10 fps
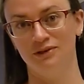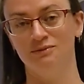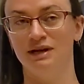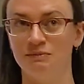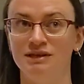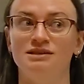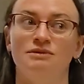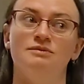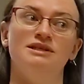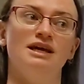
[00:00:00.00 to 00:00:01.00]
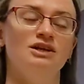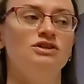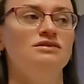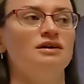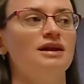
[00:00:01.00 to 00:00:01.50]
There might be some
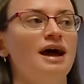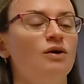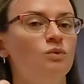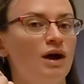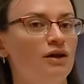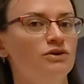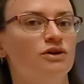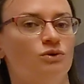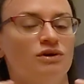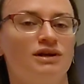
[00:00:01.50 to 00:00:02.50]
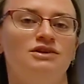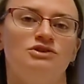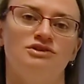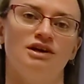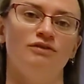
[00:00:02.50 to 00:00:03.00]
limitations on how well you can organize
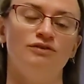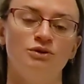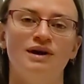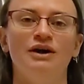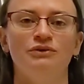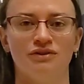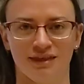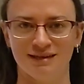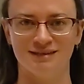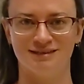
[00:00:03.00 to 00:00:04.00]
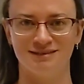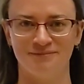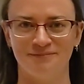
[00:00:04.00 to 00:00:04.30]
yourself around this.